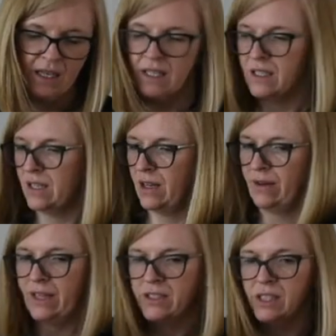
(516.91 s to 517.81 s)
So
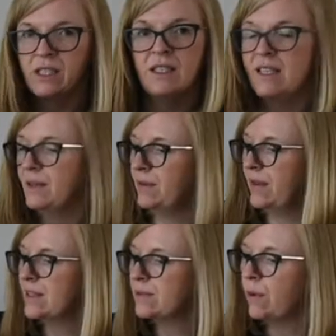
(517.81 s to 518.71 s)
as you can see with
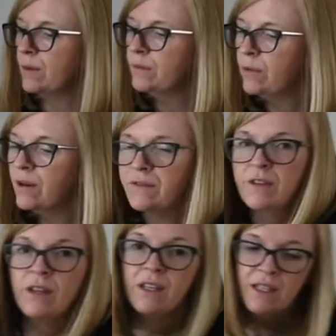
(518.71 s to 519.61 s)
this one, what I've
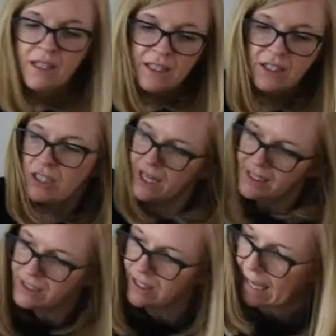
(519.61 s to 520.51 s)
done is
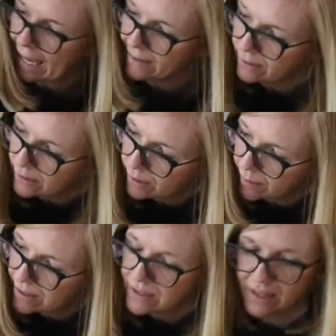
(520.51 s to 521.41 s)
change the angle at the
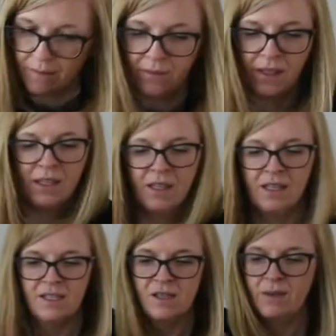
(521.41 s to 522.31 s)
bottom
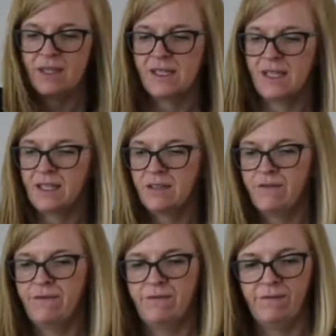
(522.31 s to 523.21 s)
so it sits
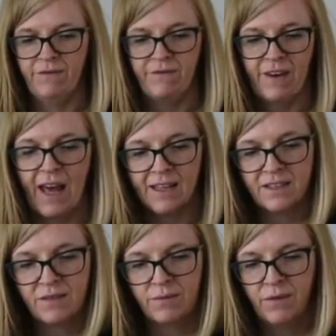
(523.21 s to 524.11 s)

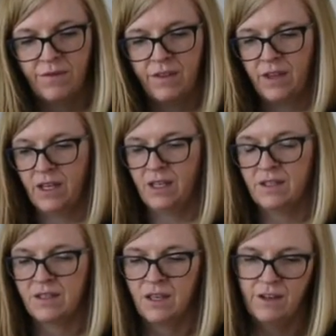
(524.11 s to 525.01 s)
flat with the
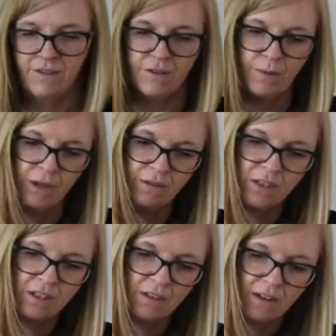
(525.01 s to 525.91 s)
surface. But you've
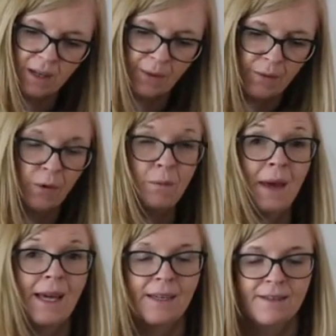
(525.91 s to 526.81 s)
just got to think about what
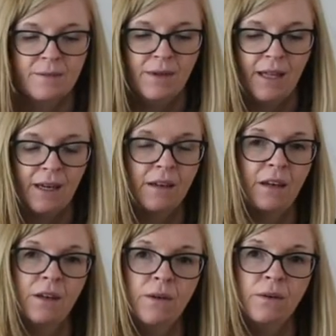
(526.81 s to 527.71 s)
mechanism you're then going
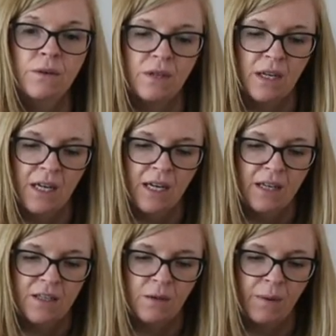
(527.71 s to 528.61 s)
to use
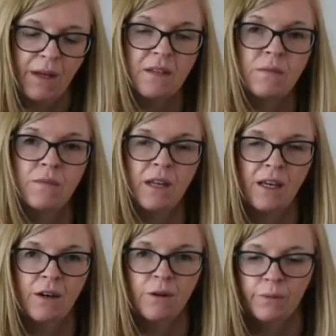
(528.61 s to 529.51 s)
to pick something
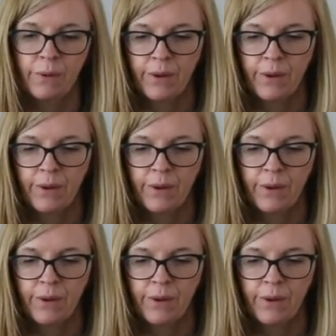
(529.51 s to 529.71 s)
up.